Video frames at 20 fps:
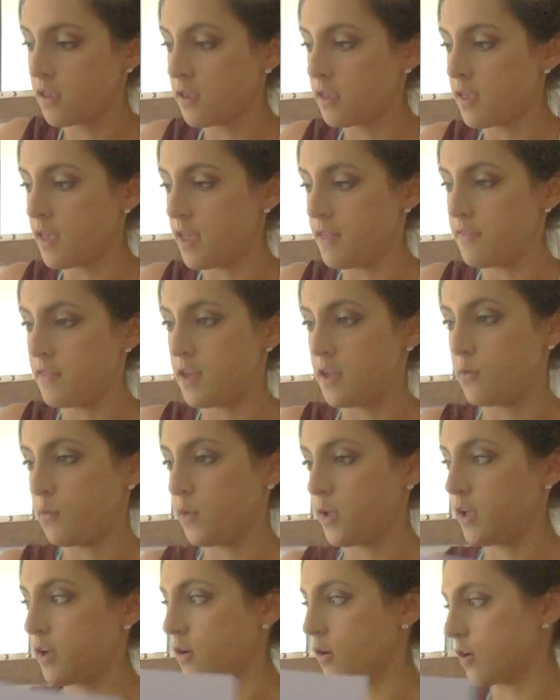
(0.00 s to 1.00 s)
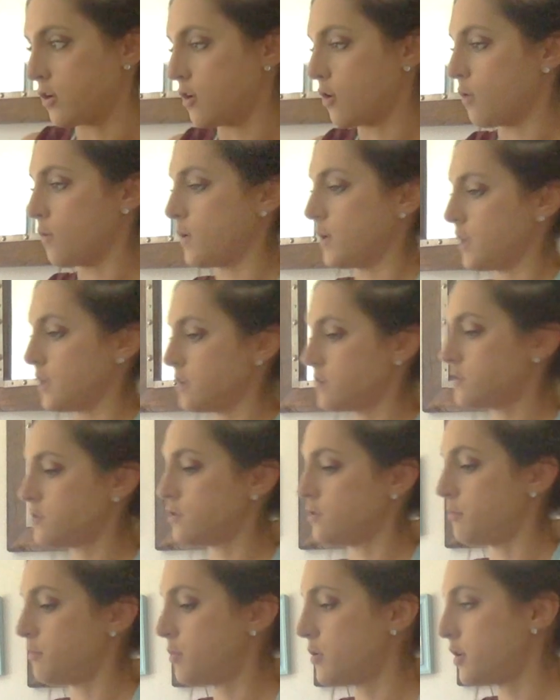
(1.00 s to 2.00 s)
And then we are going
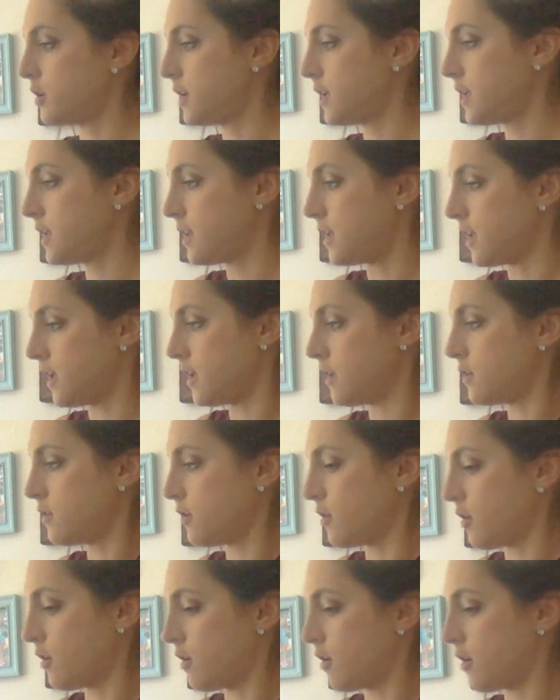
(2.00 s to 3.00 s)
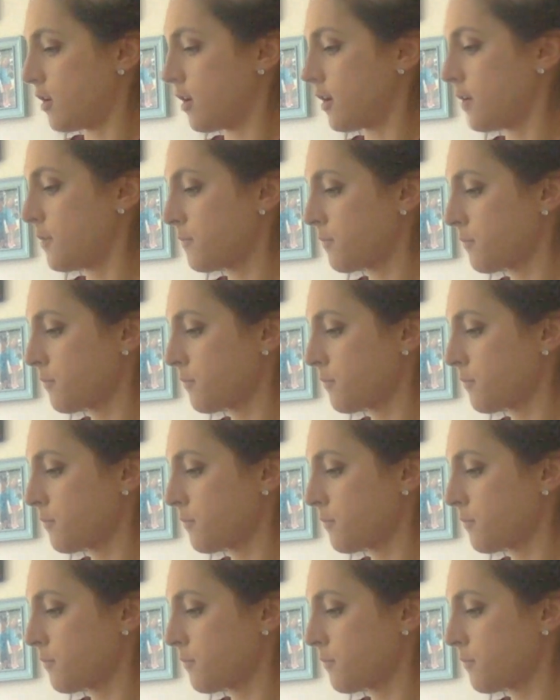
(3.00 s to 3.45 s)
to put it in our